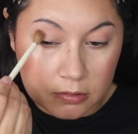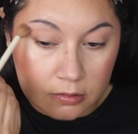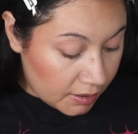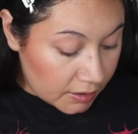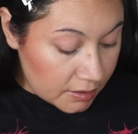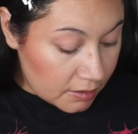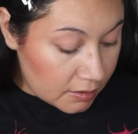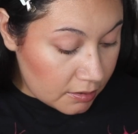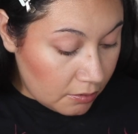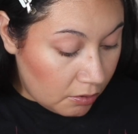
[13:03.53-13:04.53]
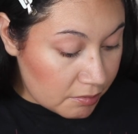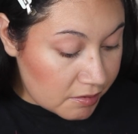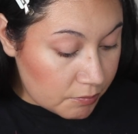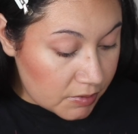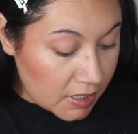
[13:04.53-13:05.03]
I'm gonna
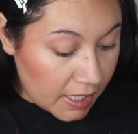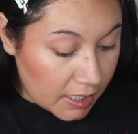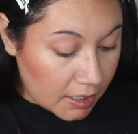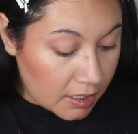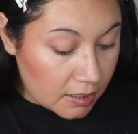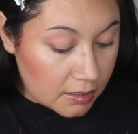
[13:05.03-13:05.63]
also take